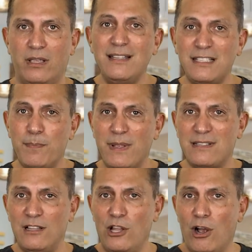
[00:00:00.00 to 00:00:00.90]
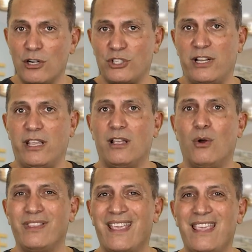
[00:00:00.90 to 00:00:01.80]
This depends largely
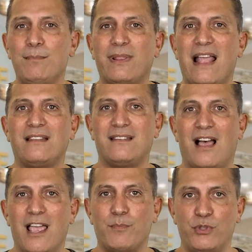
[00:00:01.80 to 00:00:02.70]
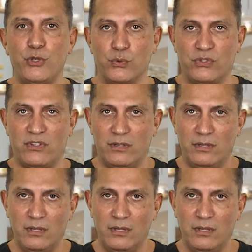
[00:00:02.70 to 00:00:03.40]
on the implant type used.